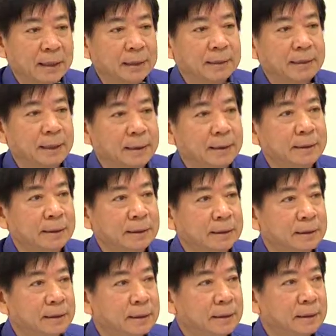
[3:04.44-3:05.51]
least then
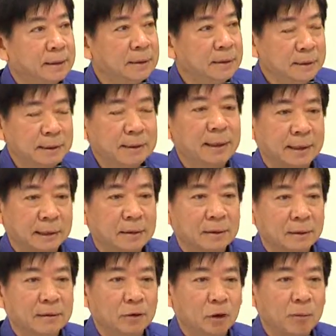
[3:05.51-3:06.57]
it's just like
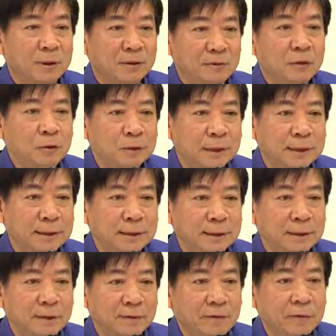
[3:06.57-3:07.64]
normal flu,
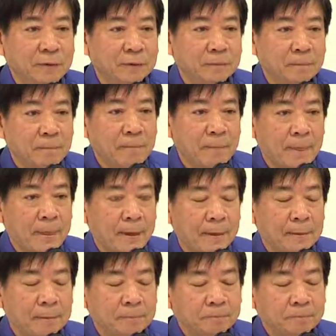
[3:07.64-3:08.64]
seasonal flu. Yeah.